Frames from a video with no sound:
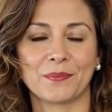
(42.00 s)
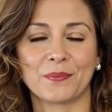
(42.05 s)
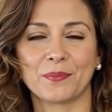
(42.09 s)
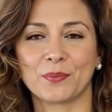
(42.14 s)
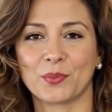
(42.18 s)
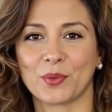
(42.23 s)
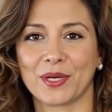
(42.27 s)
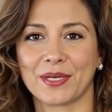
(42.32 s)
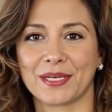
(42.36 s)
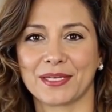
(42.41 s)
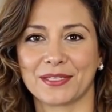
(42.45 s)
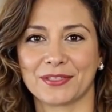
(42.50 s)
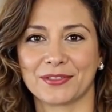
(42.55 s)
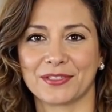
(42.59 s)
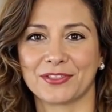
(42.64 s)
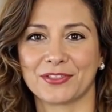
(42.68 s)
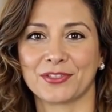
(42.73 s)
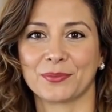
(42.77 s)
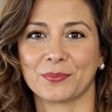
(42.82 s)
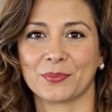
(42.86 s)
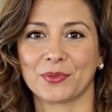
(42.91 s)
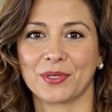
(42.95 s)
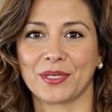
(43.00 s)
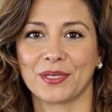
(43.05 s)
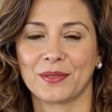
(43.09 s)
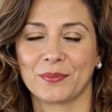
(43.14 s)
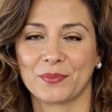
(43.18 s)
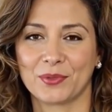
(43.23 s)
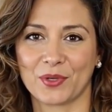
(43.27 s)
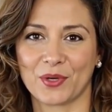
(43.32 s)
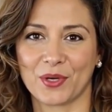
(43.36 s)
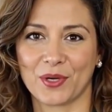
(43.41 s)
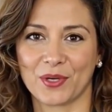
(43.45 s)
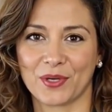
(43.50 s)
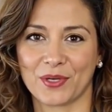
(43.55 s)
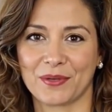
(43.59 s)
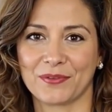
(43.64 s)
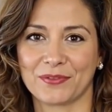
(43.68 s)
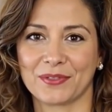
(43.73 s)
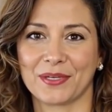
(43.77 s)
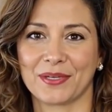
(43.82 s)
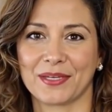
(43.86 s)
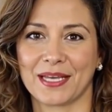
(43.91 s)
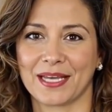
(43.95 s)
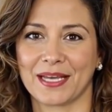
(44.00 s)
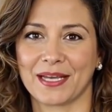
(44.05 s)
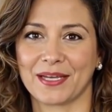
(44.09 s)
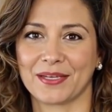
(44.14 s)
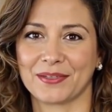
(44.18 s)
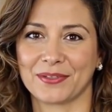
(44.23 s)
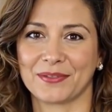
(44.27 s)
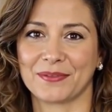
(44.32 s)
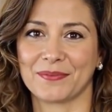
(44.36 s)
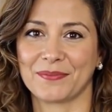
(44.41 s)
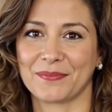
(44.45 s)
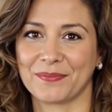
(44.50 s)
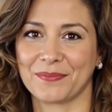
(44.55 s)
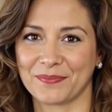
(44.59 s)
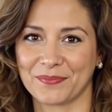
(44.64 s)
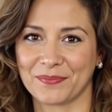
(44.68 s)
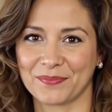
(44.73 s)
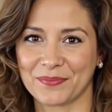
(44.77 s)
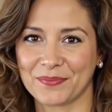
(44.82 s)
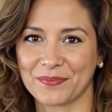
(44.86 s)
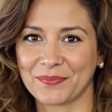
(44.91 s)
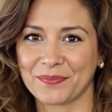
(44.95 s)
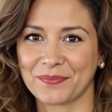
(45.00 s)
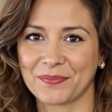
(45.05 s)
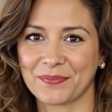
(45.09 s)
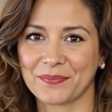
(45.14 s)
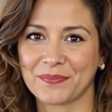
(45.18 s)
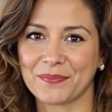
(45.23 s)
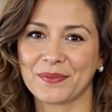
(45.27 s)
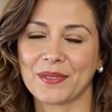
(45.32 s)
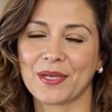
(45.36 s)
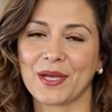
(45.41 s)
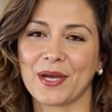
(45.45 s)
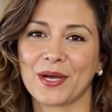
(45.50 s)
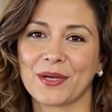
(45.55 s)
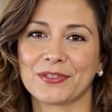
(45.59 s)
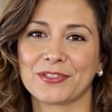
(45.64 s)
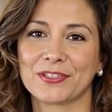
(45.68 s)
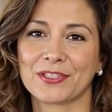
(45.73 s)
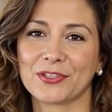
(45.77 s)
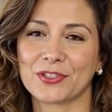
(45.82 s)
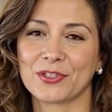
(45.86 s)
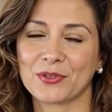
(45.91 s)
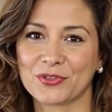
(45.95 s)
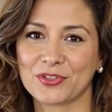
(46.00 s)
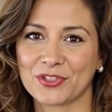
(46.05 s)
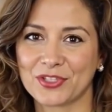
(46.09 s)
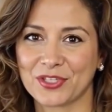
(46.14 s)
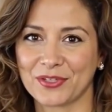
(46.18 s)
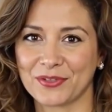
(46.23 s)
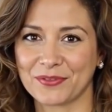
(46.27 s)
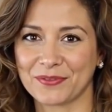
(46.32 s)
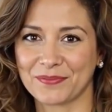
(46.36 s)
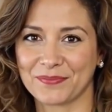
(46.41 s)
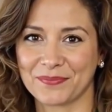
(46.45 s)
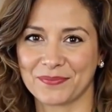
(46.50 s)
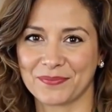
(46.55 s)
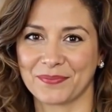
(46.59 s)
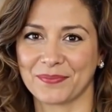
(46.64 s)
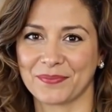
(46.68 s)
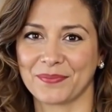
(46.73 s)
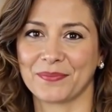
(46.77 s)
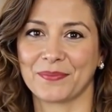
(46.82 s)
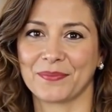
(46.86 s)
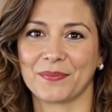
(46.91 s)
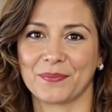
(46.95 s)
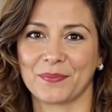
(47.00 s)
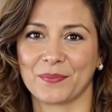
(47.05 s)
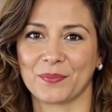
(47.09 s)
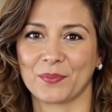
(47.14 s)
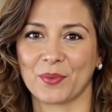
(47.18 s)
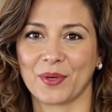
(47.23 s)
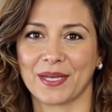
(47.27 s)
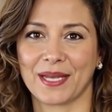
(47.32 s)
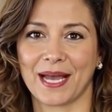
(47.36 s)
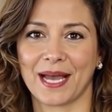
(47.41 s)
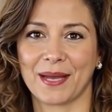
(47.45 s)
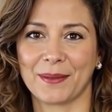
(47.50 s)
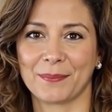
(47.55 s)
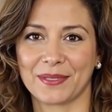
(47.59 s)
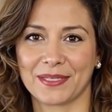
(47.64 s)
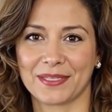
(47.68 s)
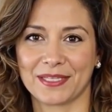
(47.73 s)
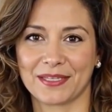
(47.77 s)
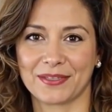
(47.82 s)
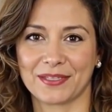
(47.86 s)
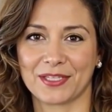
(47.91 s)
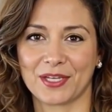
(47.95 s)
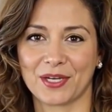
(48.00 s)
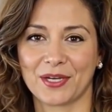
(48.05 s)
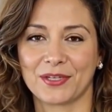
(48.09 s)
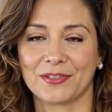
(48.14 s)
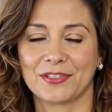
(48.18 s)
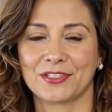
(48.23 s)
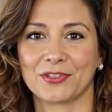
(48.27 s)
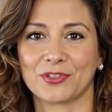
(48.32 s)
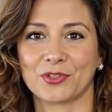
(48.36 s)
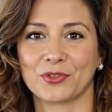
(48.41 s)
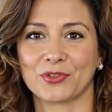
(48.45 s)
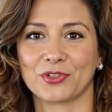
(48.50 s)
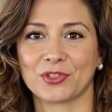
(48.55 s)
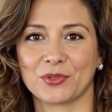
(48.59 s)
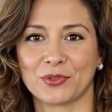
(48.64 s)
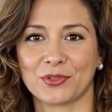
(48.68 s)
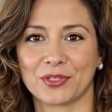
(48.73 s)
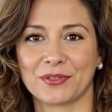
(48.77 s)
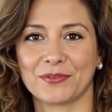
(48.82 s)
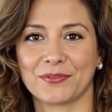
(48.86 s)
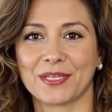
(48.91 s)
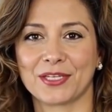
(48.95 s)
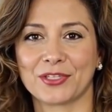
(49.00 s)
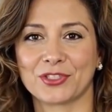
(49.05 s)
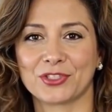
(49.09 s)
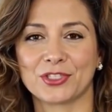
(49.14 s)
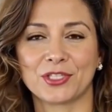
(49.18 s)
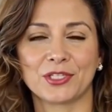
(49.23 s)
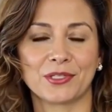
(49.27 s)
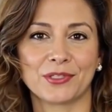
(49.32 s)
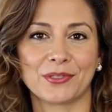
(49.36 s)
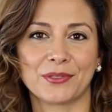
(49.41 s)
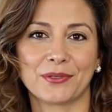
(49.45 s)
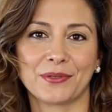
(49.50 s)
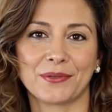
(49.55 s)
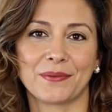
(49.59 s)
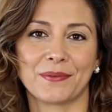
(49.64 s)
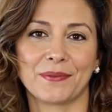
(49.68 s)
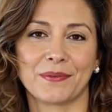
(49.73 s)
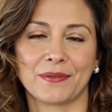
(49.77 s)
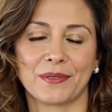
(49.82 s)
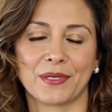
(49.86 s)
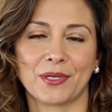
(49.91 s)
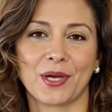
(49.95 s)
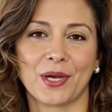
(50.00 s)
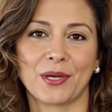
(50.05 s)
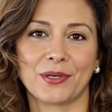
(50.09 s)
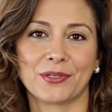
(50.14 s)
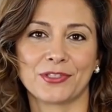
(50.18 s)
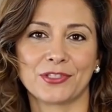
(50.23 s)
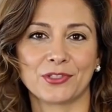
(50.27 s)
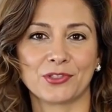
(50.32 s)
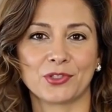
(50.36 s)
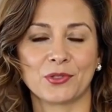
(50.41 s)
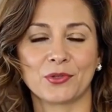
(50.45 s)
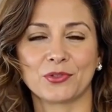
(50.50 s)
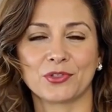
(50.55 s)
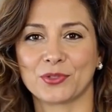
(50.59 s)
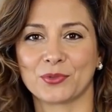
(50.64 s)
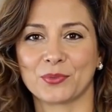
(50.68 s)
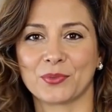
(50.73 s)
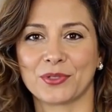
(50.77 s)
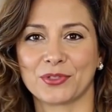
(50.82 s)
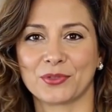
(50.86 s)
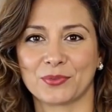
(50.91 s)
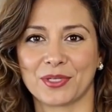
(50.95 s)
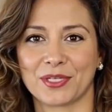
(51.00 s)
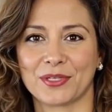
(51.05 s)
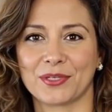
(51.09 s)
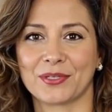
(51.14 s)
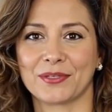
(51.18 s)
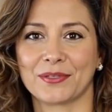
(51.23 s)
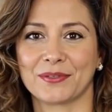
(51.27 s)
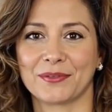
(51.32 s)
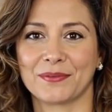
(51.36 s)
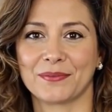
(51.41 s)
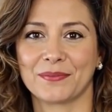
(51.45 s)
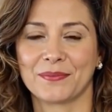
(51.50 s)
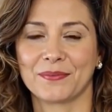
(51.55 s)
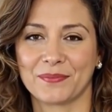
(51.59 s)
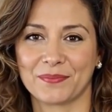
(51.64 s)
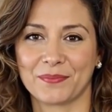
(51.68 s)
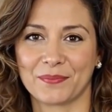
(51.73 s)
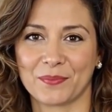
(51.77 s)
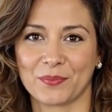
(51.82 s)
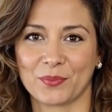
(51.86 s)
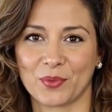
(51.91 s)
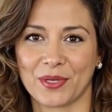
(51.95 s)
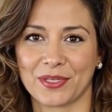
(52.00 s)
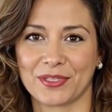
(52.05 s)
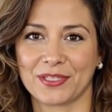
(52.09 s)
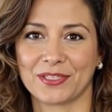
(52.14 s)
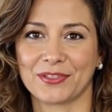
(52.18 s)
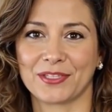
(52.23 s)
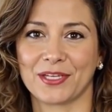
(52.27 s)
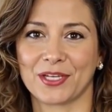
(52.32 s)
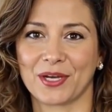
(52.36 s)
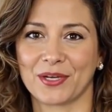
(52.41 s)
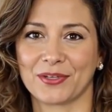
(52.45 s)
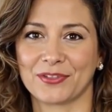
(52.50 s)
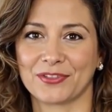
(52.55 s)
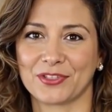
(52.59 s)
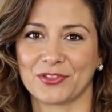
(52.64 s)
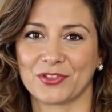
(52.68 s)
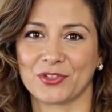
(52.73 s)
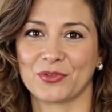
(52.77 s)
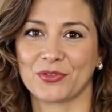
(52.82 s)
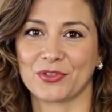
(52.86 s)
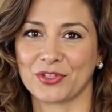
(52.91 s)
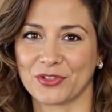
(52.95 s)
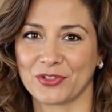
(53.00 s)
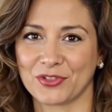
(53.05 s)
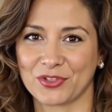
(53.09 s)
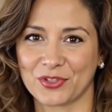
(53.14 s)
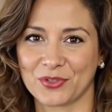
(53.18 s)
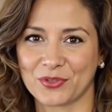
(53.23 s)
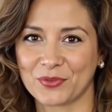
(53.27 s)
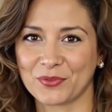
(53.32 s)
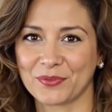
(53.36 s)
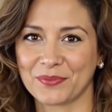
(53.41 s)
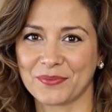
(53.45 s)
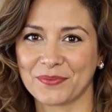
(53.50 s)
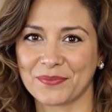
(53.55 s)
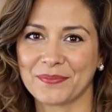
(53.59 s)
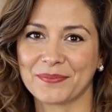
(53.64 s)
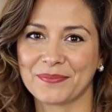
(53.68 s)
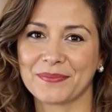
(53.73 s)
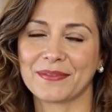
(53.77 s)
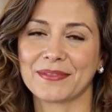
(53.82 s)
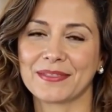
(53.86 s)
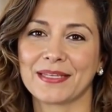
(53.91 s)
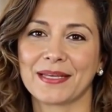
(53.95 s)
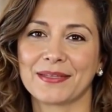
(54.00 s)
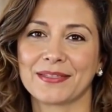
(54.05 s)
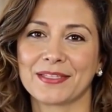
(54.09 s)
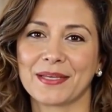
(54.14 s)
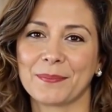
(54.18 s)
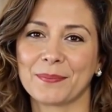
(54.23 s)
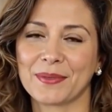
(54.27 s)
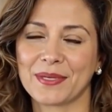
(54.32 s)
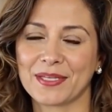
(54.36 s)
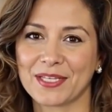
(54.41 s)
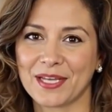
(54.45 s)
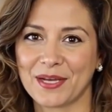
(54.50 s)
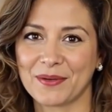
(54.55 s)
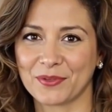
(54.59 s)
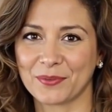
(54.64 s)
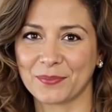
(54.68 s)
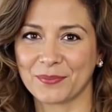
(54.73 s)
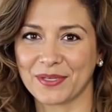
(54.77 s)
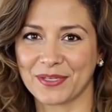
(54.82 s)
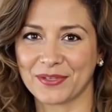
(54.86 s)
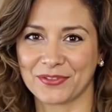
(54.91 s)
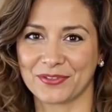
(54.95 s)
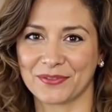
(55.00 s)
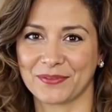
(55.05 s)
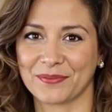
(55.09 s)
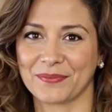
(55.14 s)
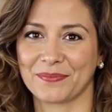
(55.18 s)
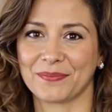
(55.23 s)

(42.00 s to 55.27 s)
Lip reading: What is the supreme law of the land? The Constitution. What happened at the Constitutional Convention? The Constitution was written. What does the Constitution do? Sets up the government.